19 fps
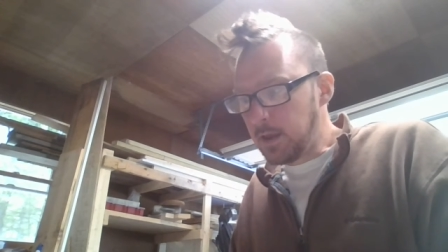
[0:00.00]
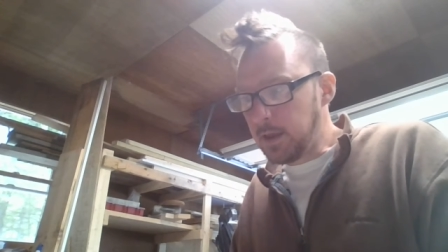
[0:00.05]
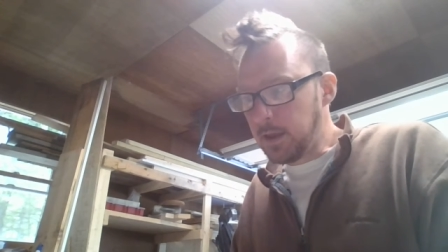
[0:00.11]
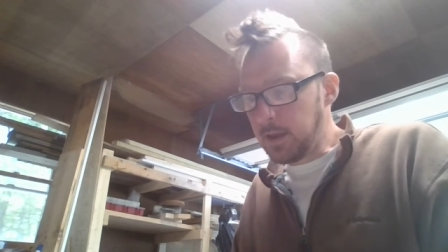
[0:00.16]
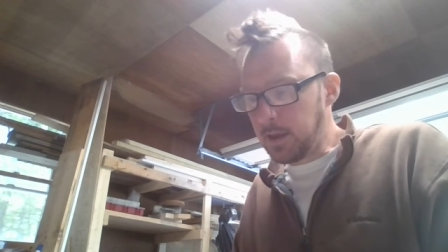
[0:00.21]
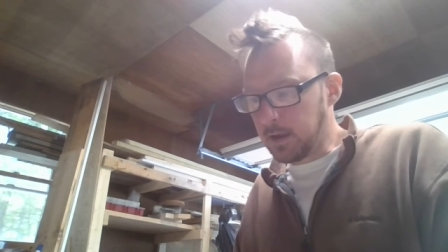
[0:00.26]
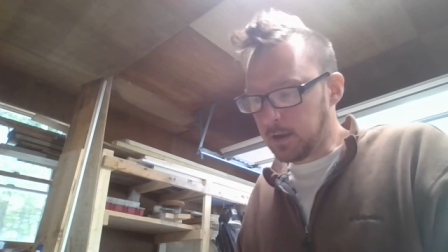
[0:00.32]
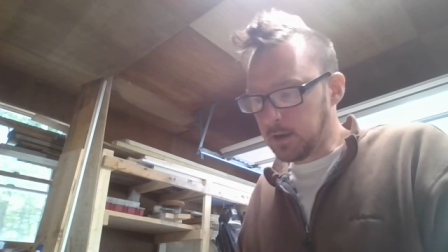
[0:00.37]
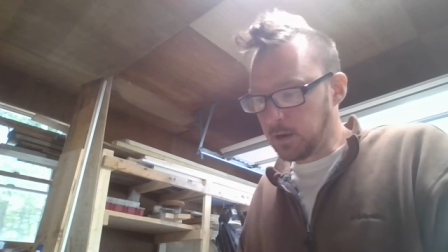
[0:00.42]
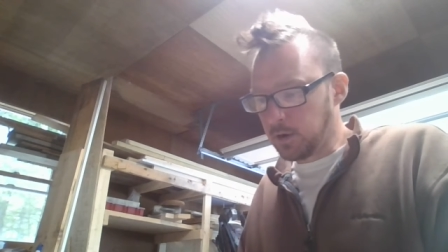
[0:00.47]

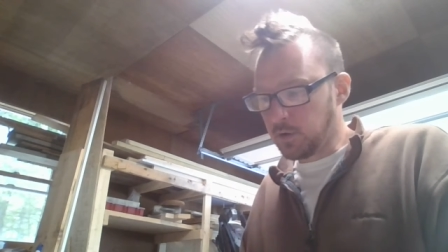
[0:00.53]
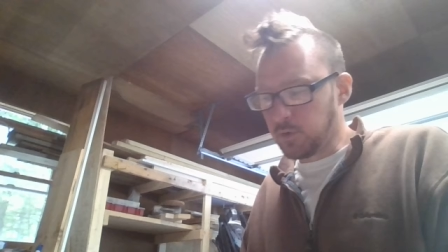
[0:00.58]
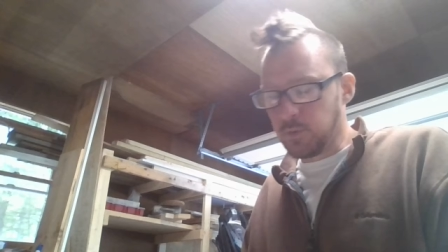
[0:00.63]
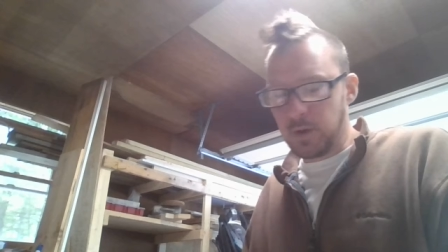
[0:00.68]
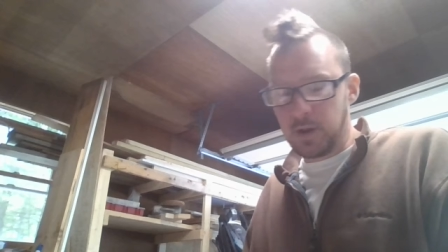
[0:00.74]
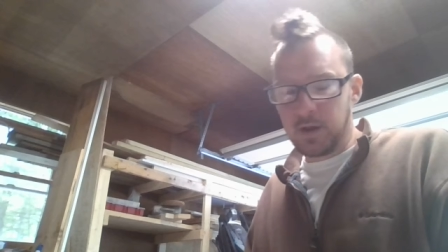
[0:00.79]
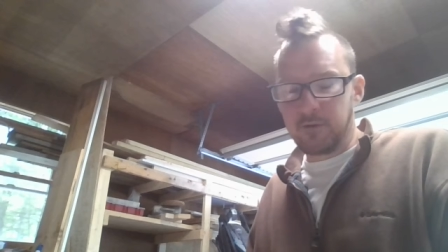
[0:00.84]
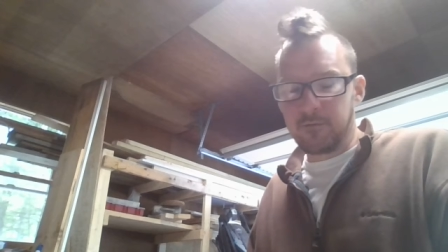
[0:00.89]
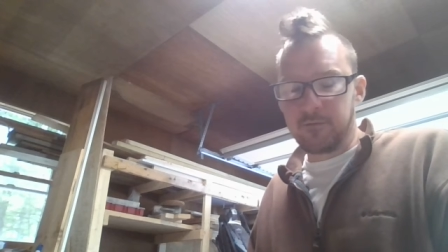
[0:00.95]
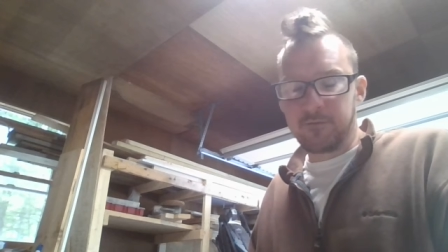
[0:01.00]
it can
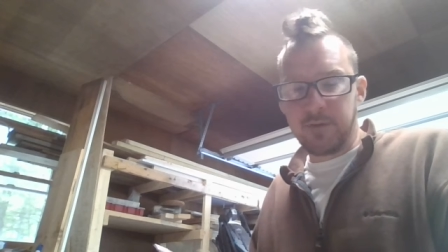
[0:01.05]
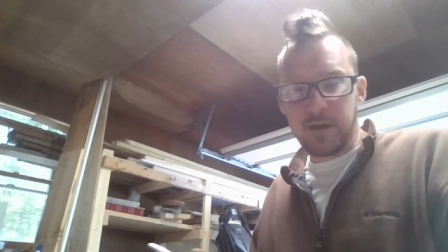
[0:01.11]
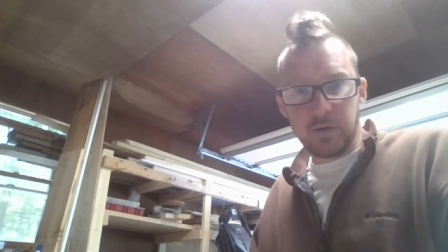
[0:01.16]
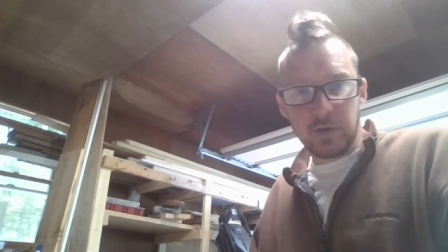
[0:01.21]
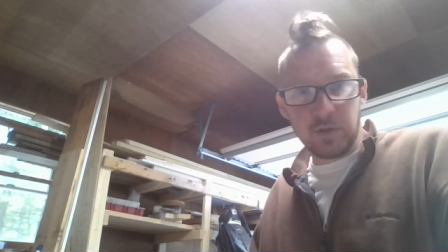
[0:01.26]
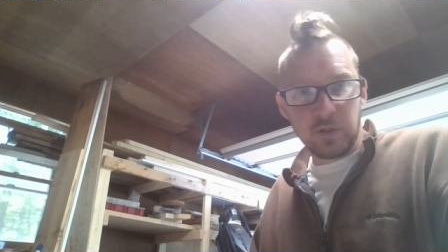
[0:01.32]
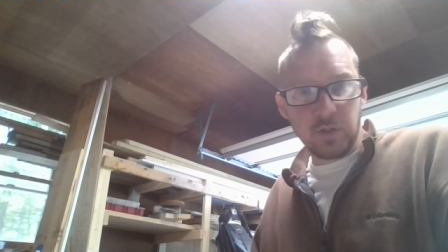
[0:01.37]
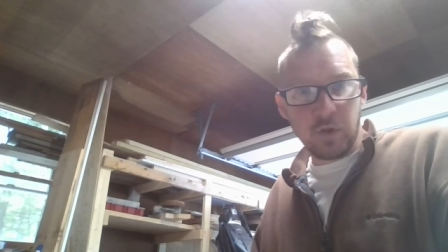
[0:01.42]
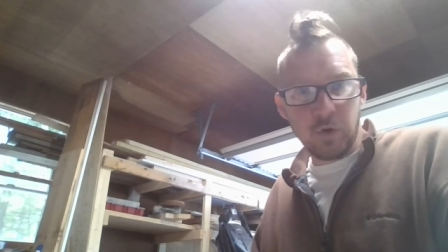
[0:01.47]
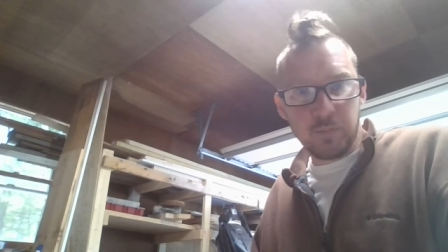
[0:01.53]
create a
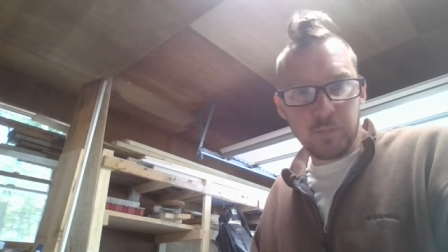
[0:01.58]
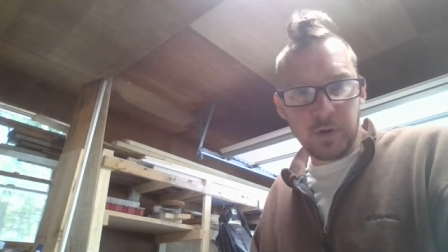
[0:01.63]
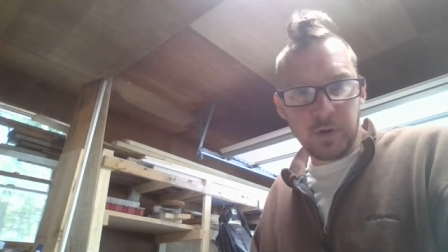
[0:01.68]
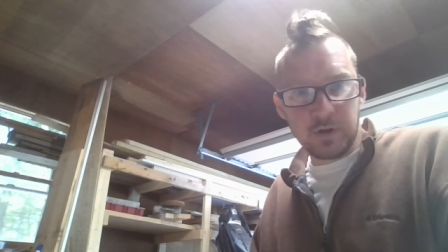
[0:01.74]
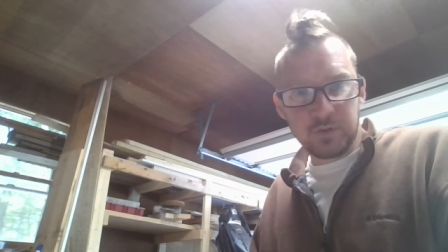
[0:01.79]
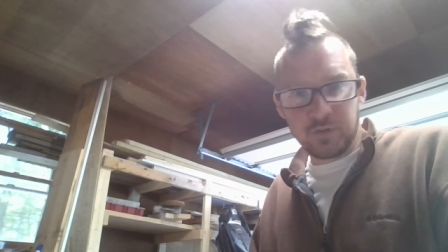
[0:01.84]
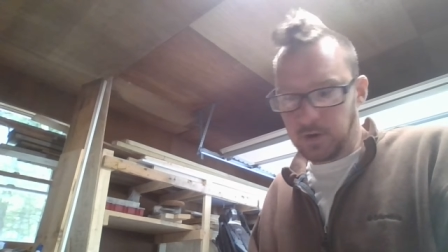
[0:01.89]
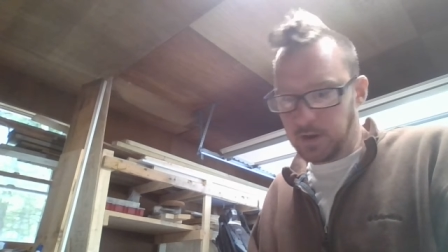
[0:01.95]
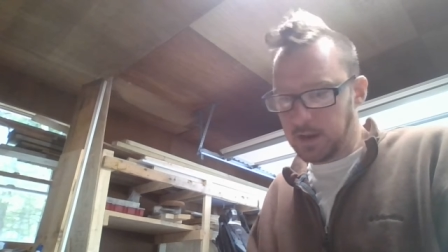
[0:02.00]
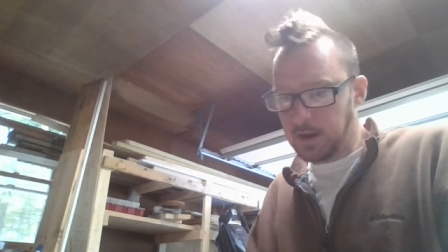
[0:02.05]
very low
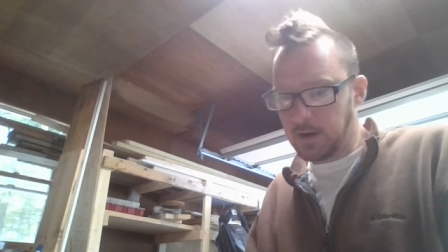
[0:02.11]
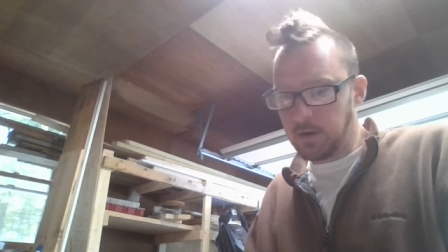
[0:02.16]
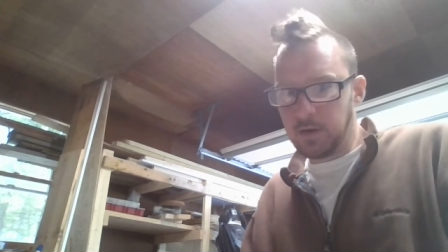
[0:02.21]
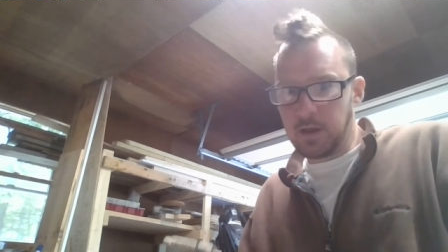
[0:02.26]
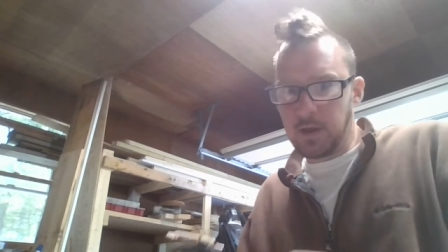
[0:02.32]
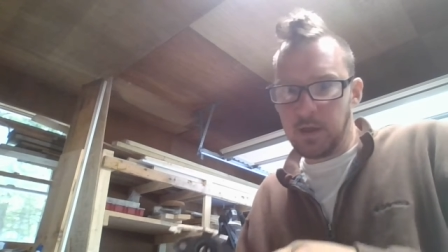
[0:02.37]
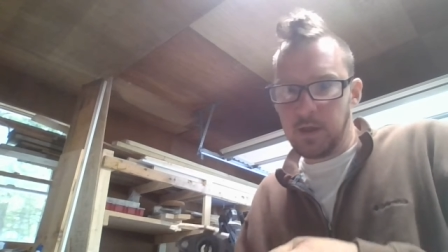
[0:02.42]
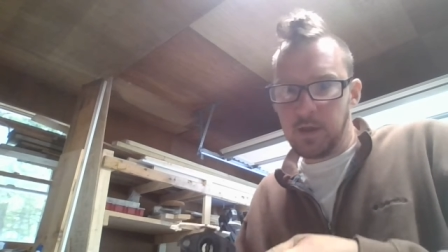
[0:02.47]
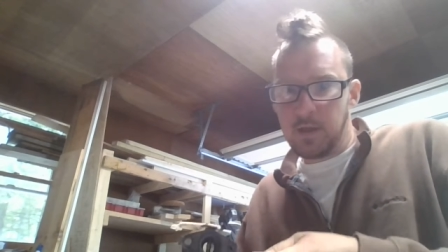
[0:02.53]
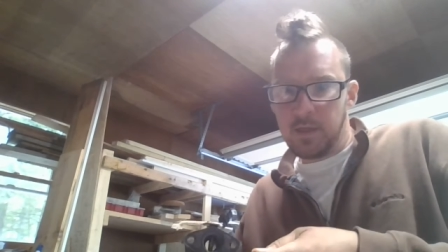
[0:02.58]
pressure
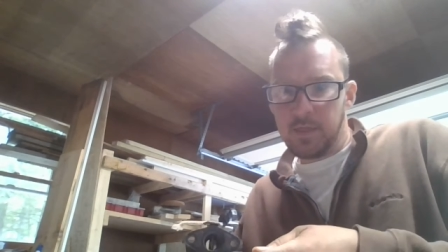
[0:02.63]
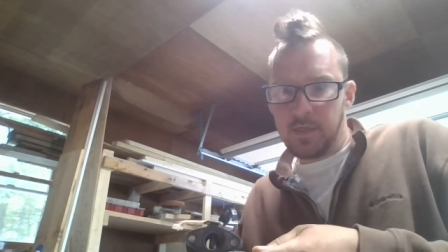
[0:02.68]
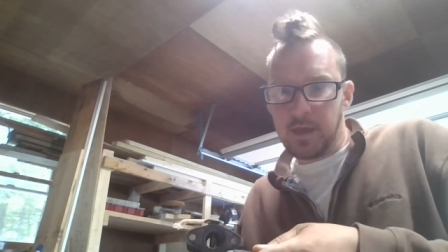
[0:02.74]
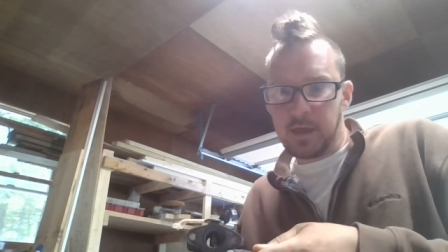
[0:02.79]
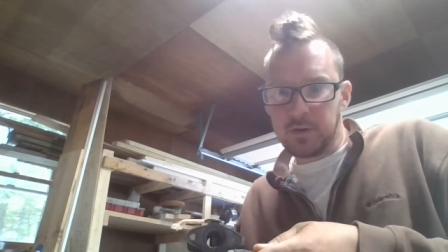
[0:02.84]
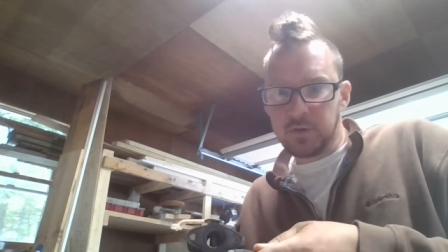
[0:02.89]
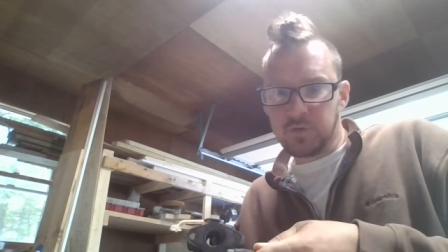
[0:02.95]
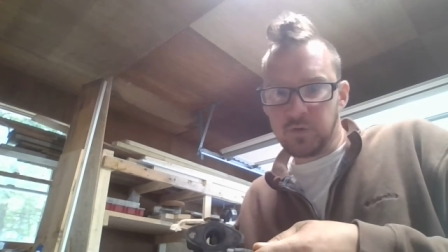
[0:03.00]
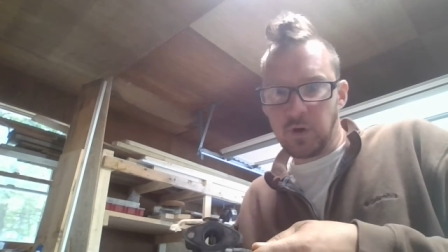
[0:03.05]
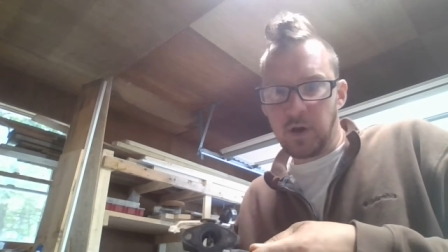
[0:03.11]
area
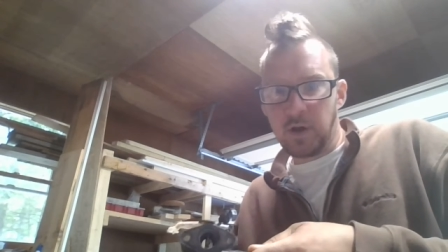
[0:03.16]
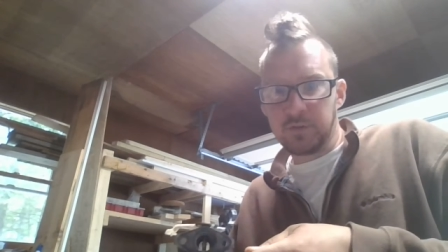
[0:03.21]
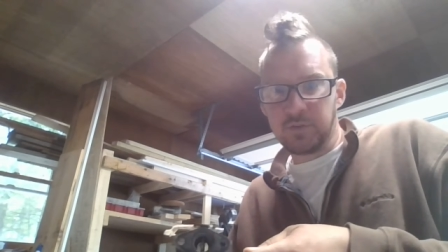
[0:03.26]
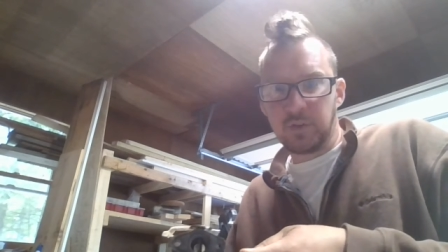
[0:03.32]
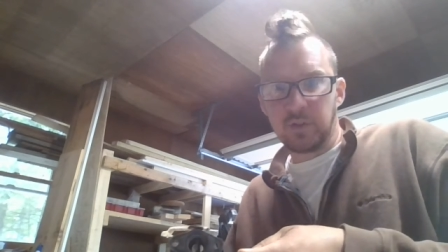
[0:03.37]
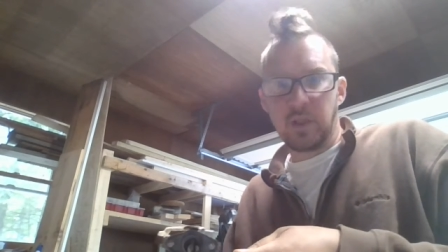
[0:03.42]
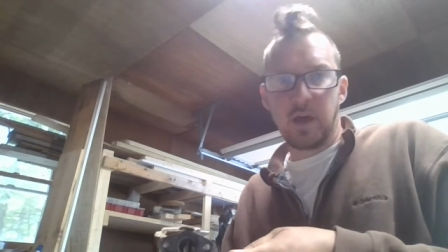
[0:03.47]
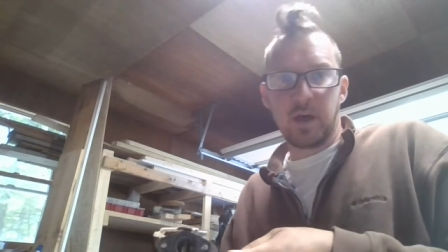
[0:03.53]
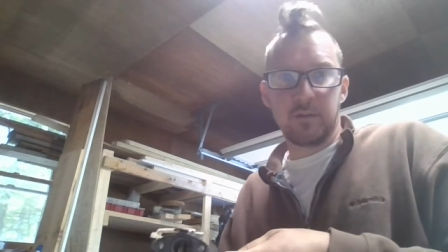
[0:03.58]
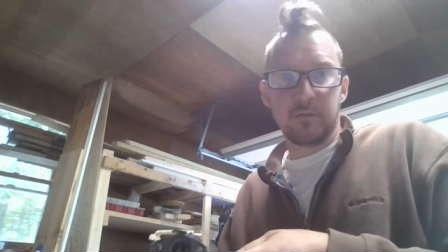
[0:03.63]
that draws a
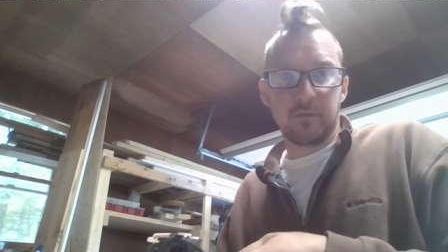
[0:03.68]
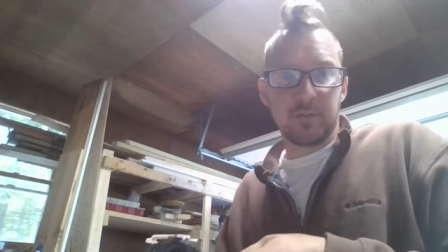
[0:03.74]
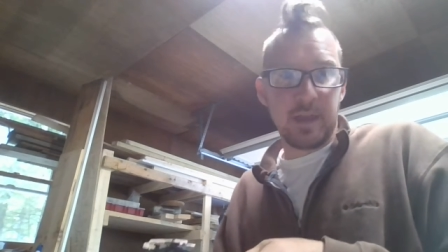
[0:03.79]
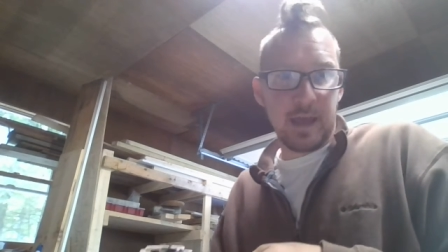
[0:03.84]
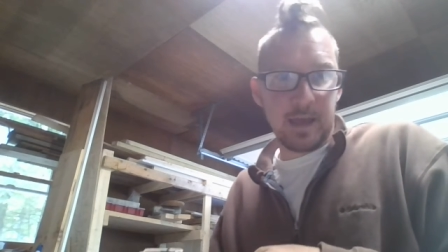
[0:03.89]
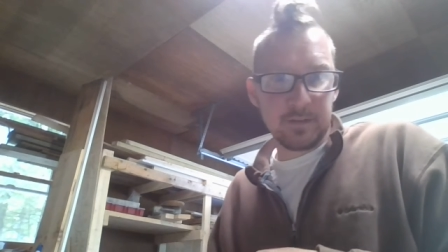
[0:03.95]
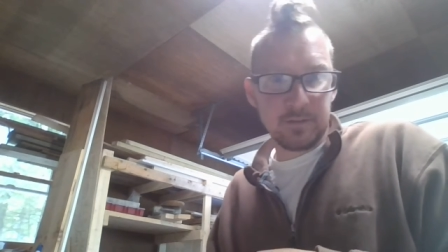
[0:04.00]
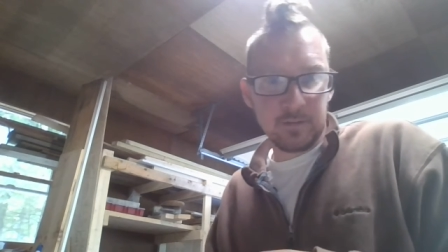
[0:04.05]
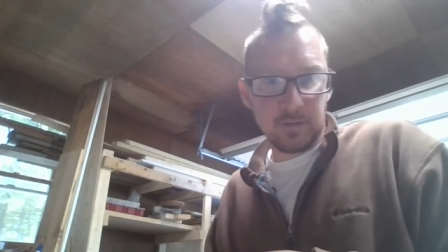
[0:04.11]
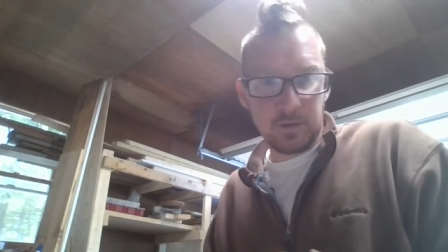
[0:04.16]
lot of
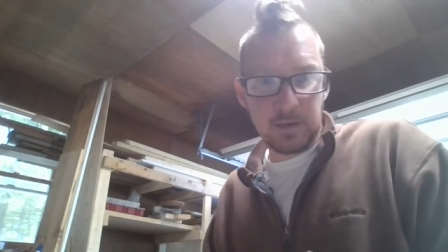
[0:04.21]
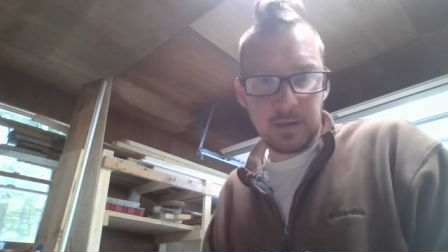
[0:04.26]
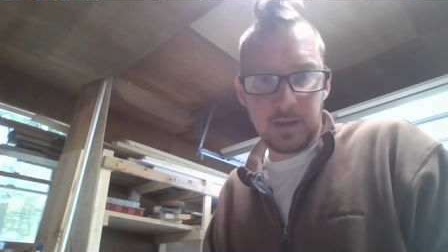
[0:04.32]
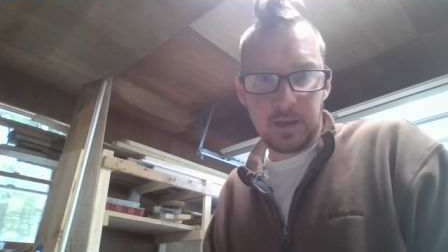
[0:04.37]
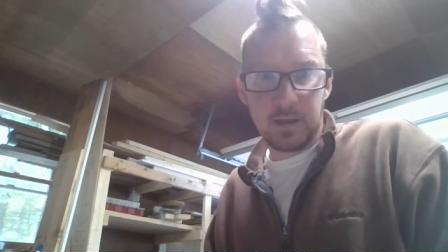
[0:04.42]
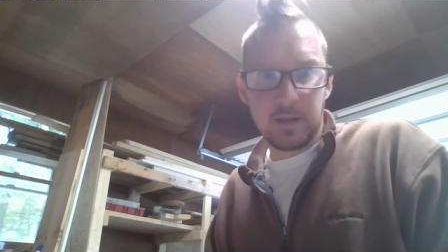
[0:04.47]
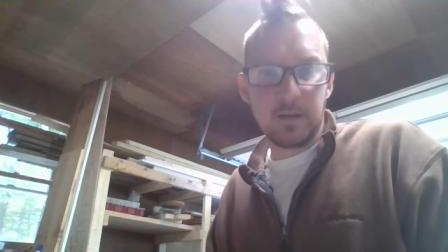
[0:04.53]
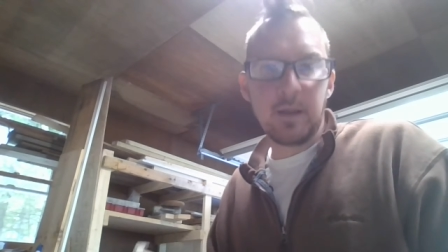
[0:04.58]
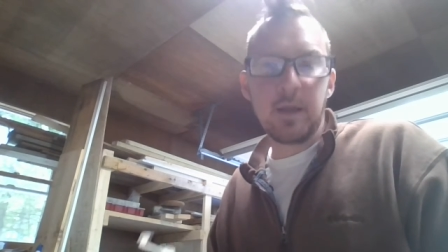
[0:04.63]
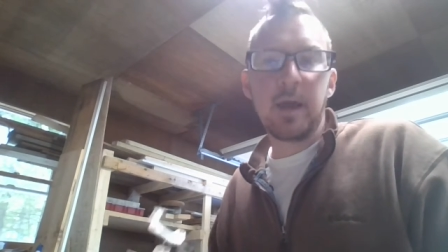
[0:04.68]
gasoline
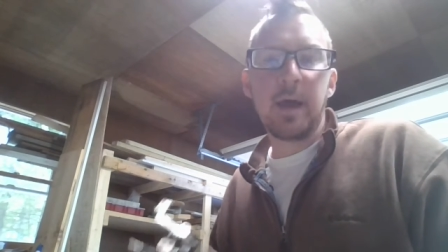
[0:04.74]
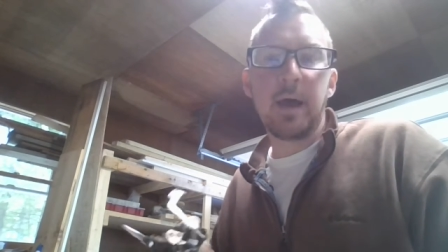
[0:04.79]
in,